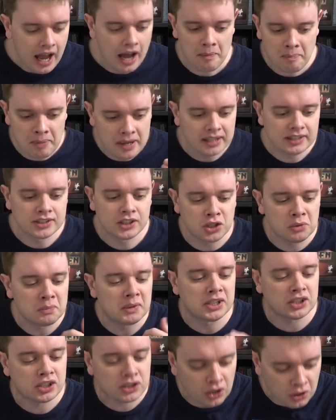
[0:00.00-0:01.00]
appeals to
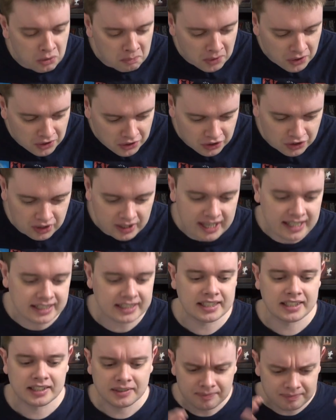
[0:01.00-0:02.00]
me so much
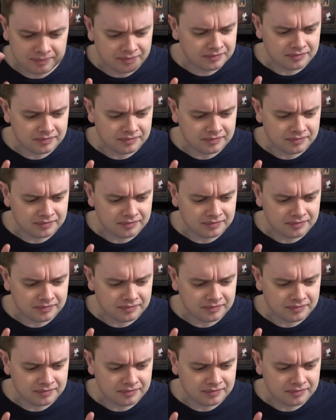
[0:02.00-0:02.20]
that